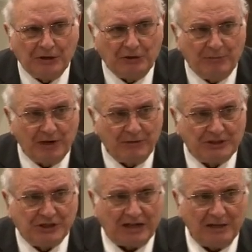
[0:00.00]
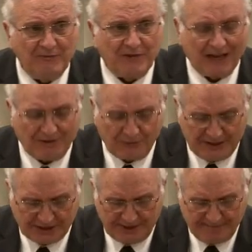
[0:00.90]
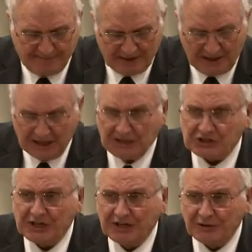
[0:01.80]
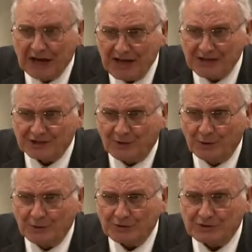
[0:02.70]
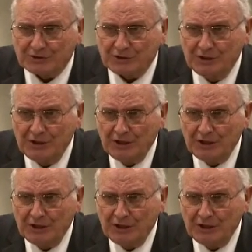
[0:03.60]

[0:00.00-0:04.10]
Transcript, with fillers: Do men reject him for that reason? He still does, folks.